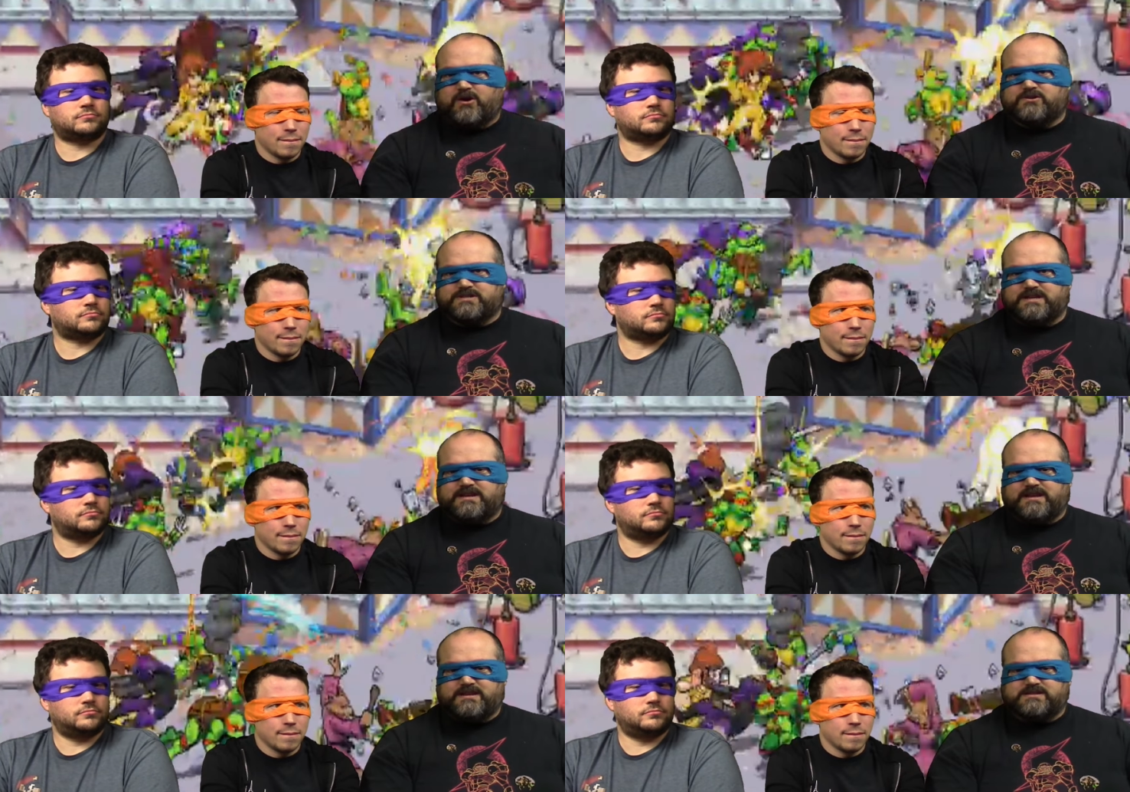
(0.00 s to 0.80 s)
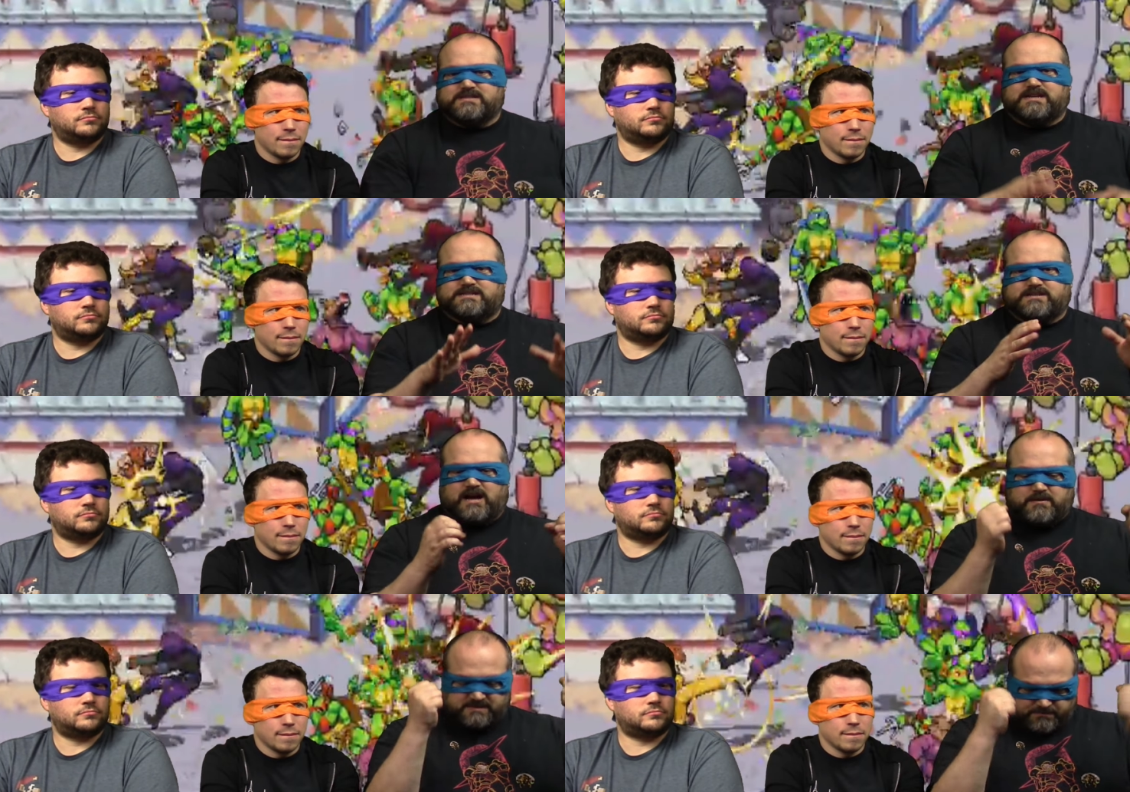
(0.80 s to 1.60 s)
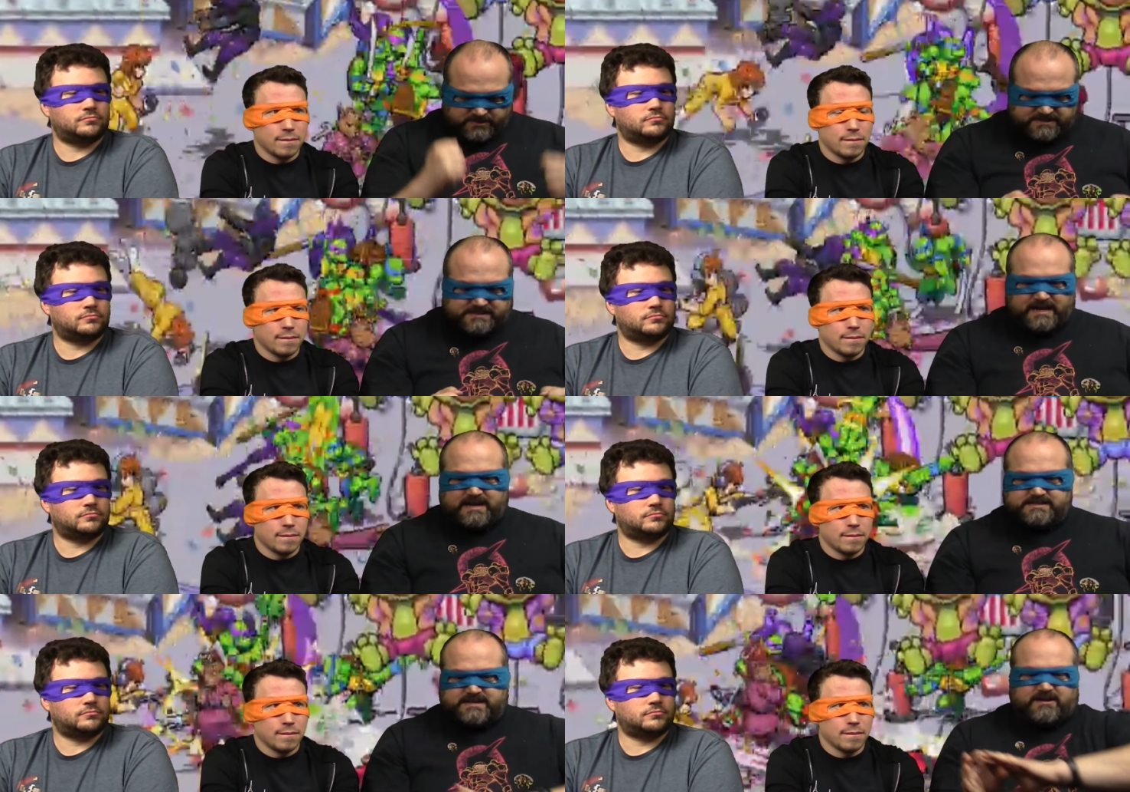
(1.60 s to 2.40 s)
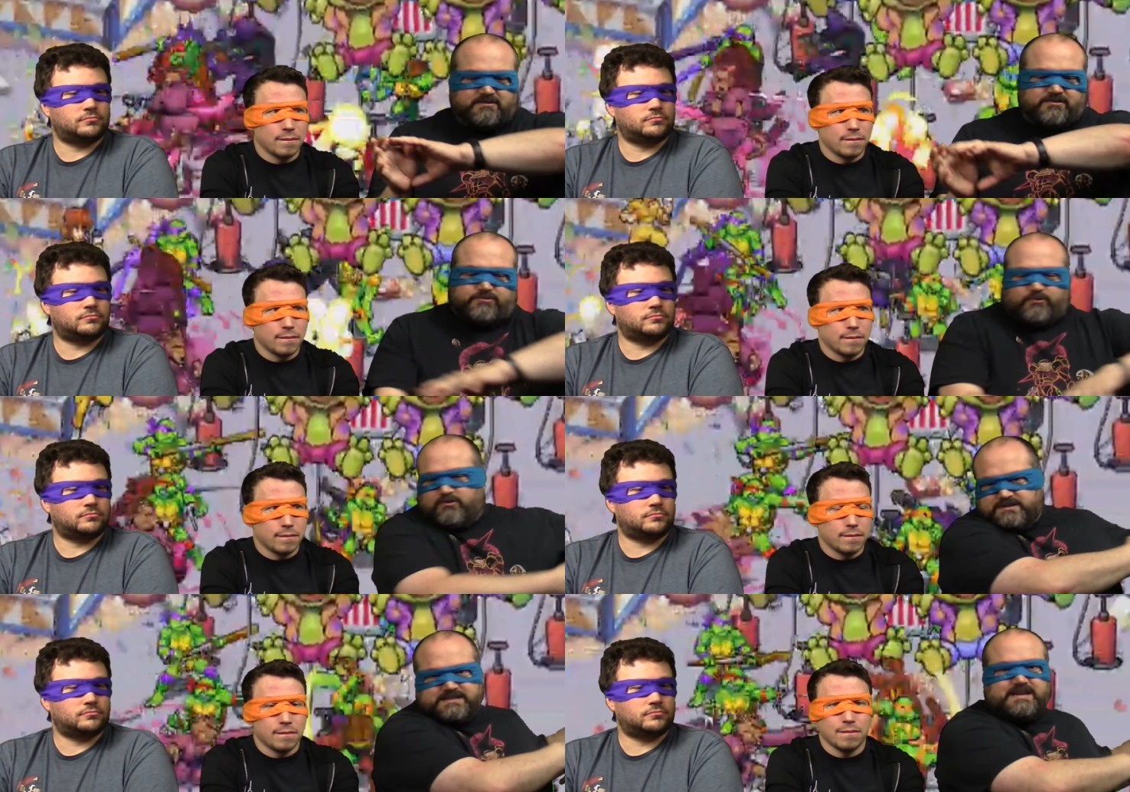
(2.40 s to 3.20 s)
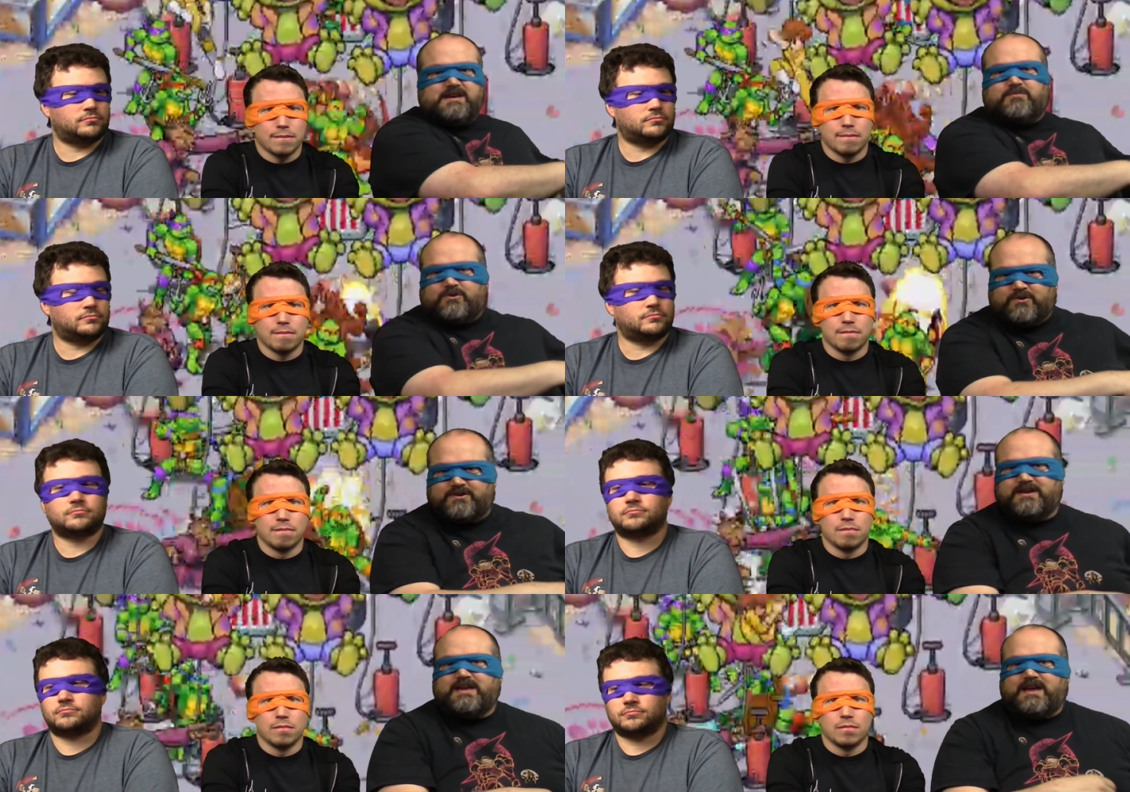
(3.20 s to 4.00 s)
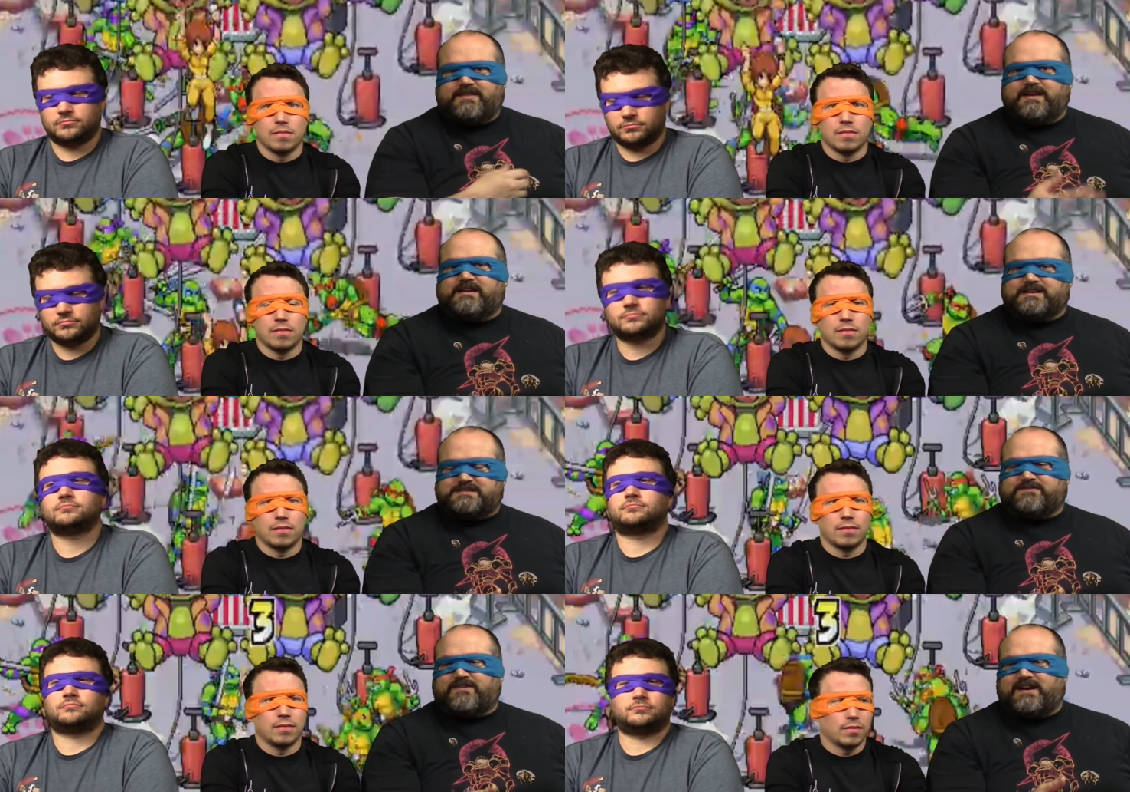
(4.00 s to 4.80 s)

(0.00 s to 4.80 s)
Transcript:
Speaker 1: barge in, he just like stops, puts his hands down, throws his keyboard, and then gets to